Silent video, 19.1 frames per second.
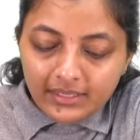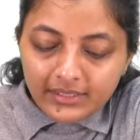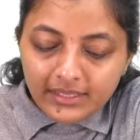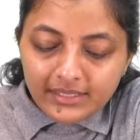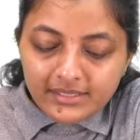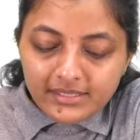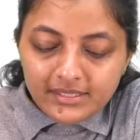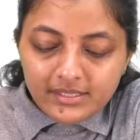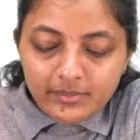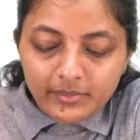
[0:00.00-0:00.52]

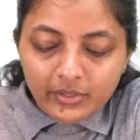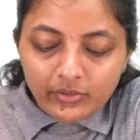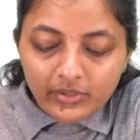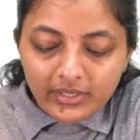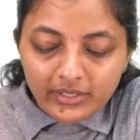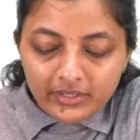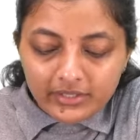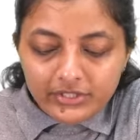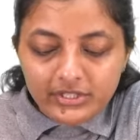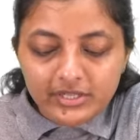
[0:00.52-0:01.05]
Next is about
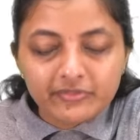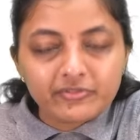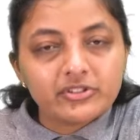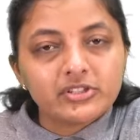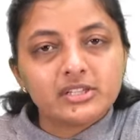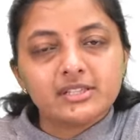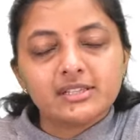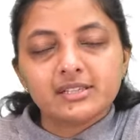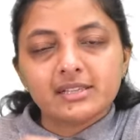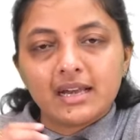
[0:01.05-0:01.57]
energy
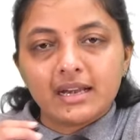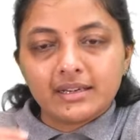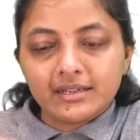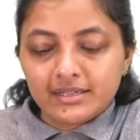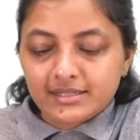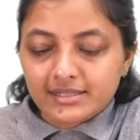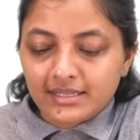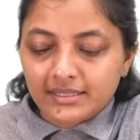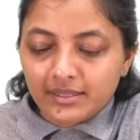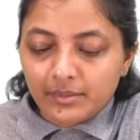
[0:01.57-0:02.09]
efficient
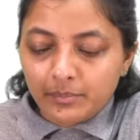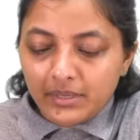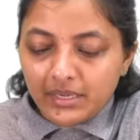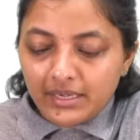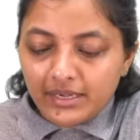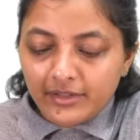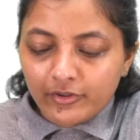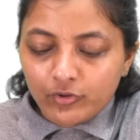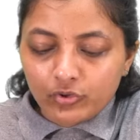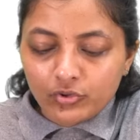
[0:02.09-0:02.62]
standards and the
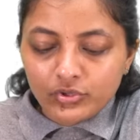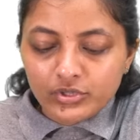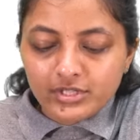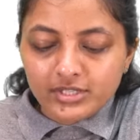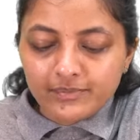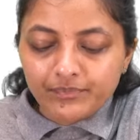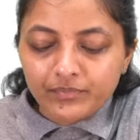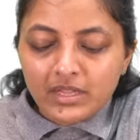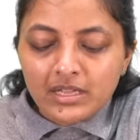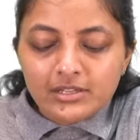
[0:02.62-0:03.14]
building codes.
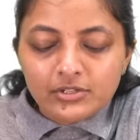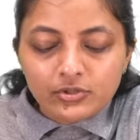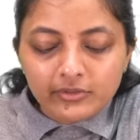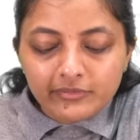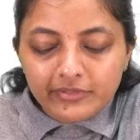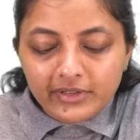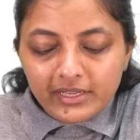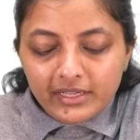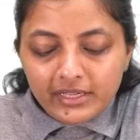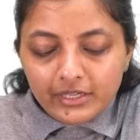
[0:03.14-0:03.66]
So
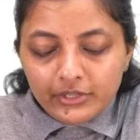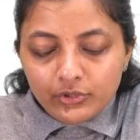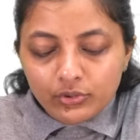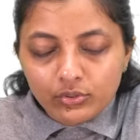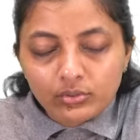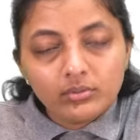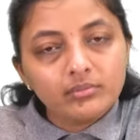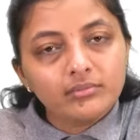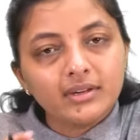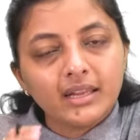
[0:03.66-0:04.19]
we need to
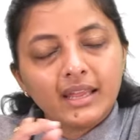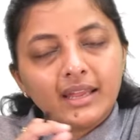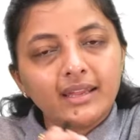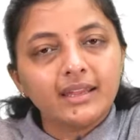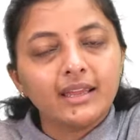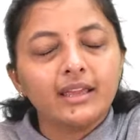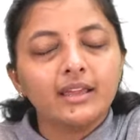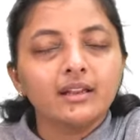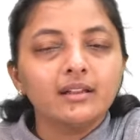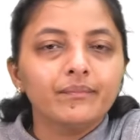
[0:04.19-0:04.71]
take
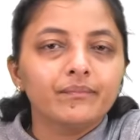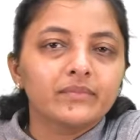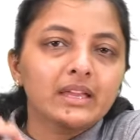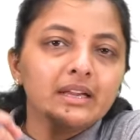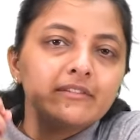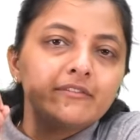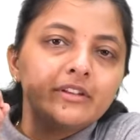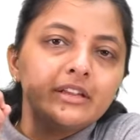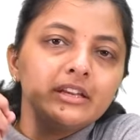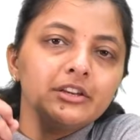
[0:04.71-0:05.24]
care
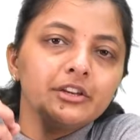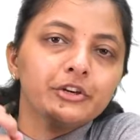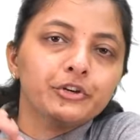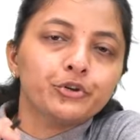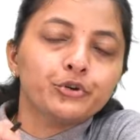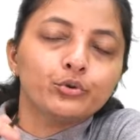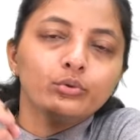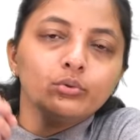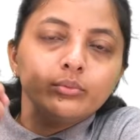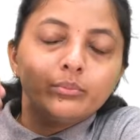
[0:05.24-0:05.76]
that we need
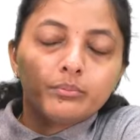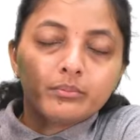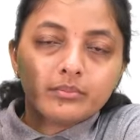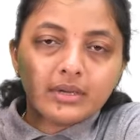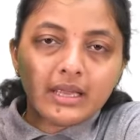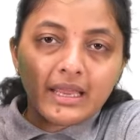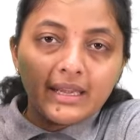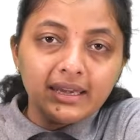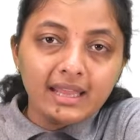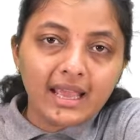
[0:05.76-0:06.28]
to
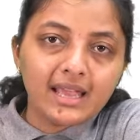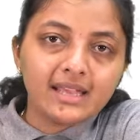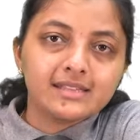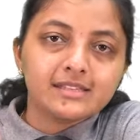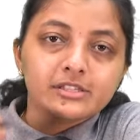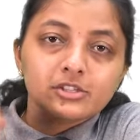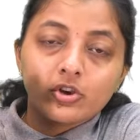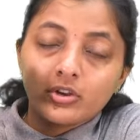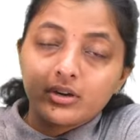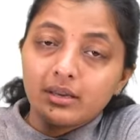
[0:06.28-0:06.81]

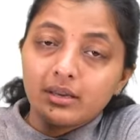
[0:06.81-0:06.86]
enhance or